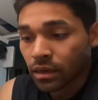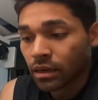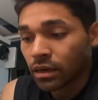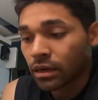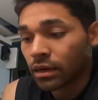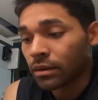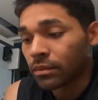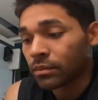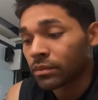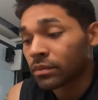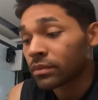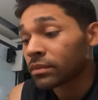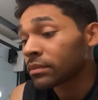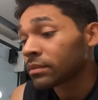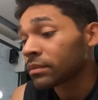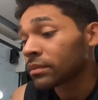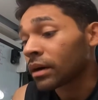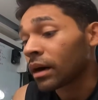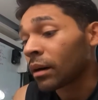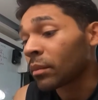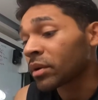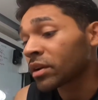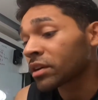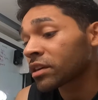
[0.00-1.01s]
I'm
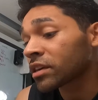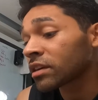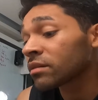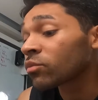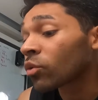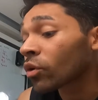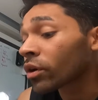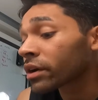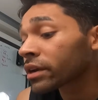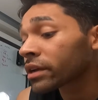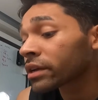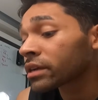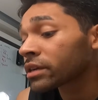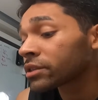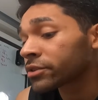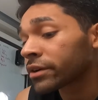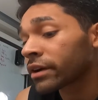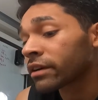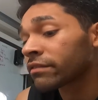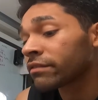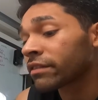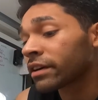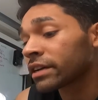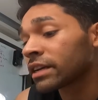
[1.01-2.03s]
gonna keep working and
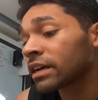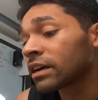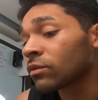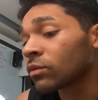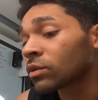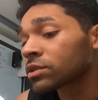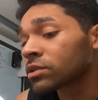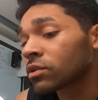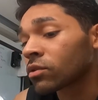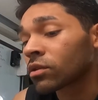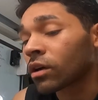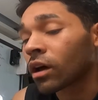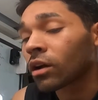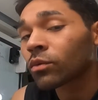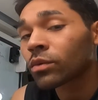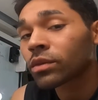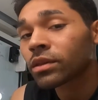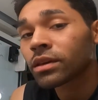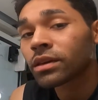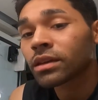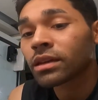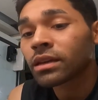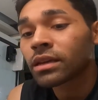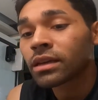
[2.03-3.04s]
trying to find out what's going on with
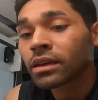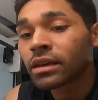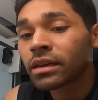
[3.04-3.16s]
it.